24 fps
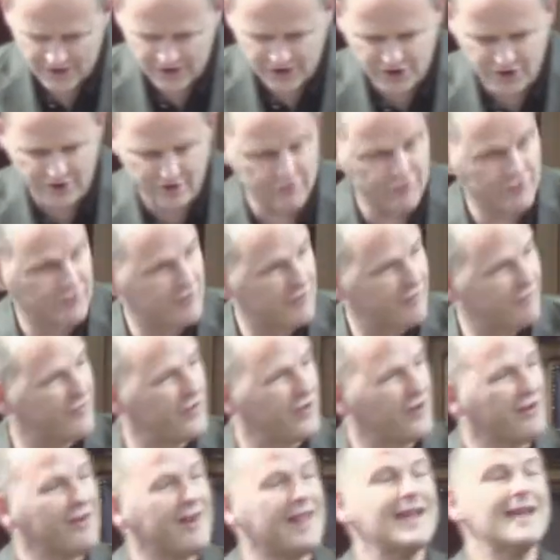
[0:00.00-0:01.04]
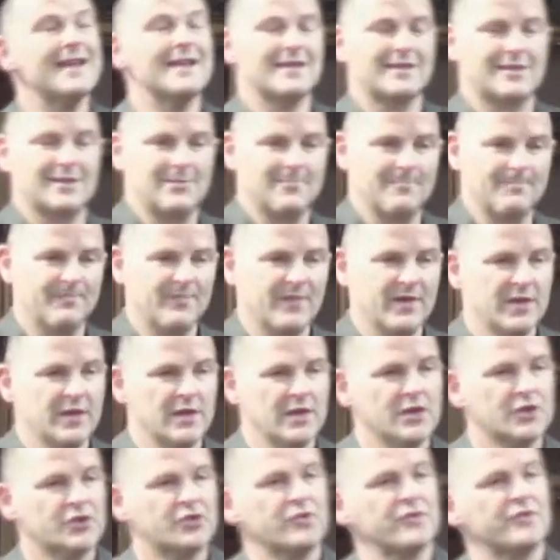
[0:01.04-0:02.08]
children of the light.
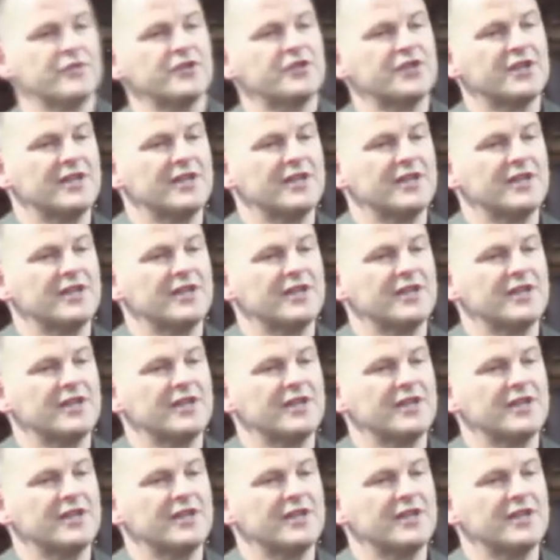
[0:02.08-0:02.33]
So there's